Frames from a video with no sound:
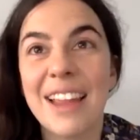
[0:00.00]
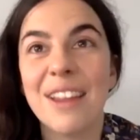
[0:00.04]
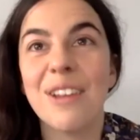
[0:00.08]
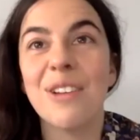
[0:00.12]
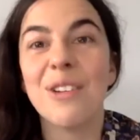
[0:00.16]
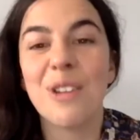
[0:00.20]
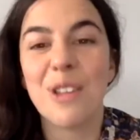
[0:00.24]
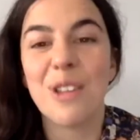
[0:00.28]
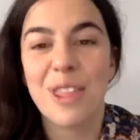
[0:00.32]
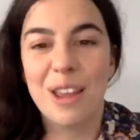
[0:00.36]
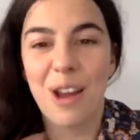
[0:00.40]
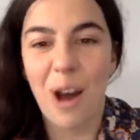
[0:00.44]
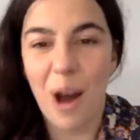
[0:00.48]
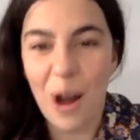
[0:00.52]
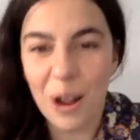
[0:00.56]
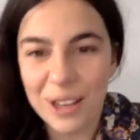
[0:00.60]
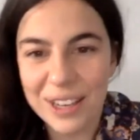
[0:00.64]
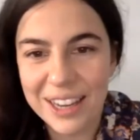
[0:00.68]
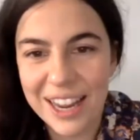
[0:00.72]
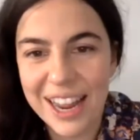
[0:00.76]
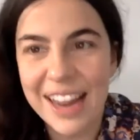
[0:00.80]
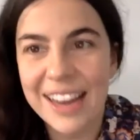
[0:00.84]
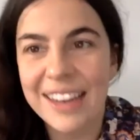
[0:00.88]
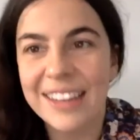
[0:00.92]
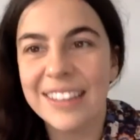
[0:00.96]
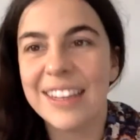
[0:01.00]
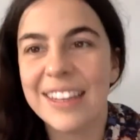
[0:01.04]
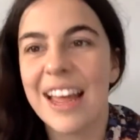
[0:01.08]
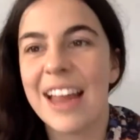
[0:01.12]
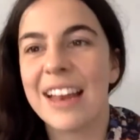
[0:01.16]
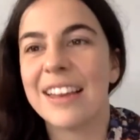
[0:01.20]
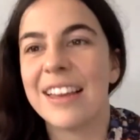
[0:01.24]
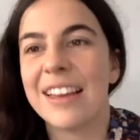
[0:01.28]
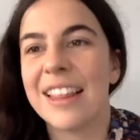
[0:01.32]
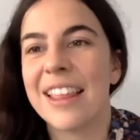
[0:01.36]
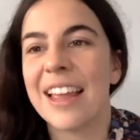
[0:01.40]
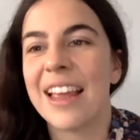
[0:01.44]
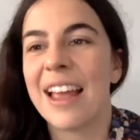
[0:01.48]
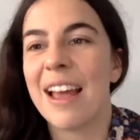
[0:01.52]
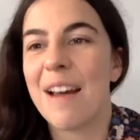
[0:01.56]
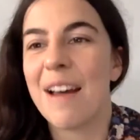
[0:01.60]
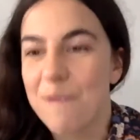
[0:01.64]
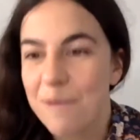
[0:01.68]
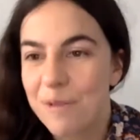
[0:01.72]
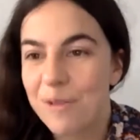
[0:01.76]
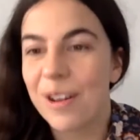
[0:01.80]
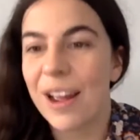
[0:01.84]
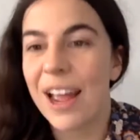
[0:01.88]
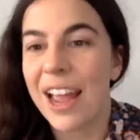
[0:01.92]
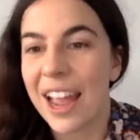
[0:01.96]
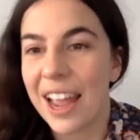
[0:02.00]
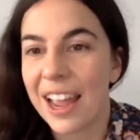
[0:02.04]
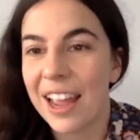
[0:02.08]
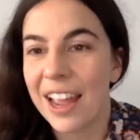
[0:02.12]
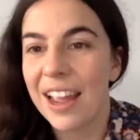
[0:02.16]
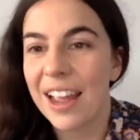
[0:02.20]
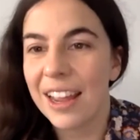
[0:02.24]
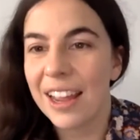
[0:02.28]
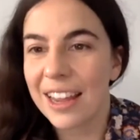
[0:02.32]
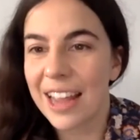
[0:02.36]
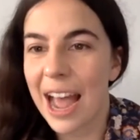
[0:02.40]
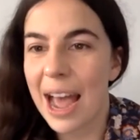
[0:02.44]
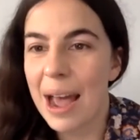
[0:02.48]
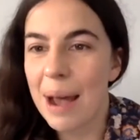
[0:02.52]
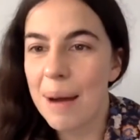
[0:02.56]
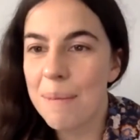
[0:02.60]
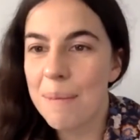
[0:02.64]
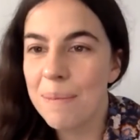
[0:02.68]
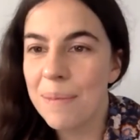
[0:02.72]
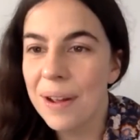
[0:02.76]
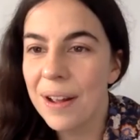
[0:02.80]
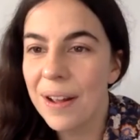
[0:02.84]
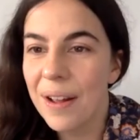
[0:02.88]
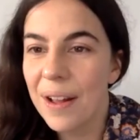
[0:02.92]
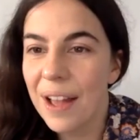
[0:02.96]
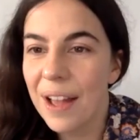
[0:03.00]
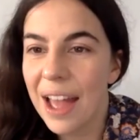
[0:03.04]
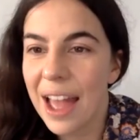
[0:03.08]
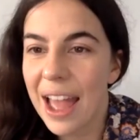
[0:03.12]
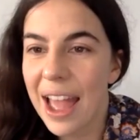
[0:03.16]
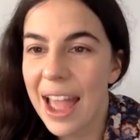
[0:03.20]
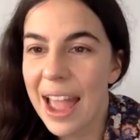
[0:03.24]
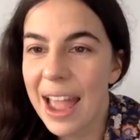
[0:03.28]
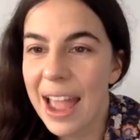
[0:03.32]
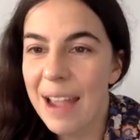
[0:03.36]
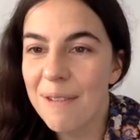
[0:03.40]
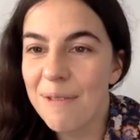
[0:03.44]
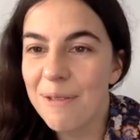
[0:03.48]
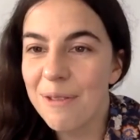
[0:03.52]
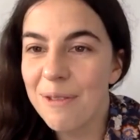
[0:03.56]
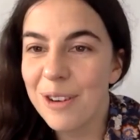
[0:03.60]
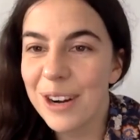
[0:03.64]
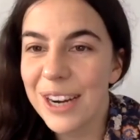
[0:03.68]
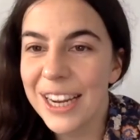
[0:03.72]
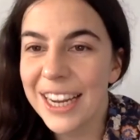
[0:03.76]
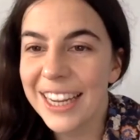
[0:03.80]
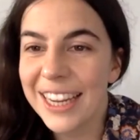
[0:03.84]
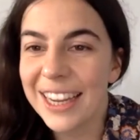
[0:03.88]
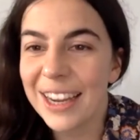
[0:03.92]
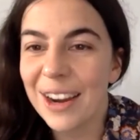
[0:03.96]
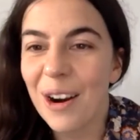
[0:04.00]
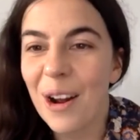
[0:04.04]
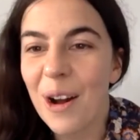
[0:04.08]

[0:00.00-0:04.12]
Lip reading: you to the audience that they have come every year.